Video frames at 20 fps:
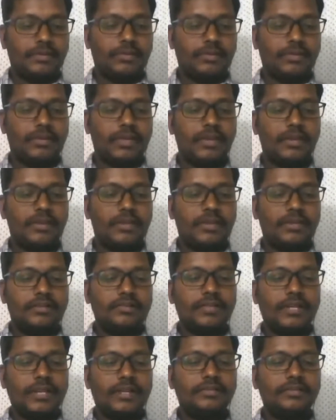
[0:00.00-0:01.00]
Okay,
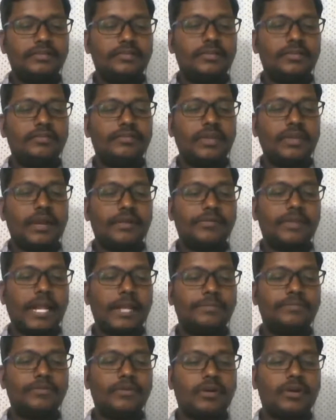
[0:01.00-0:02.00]
then we have
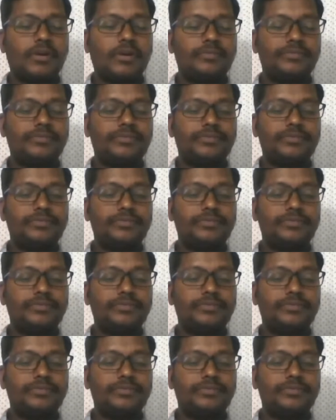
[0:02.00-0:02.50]
types of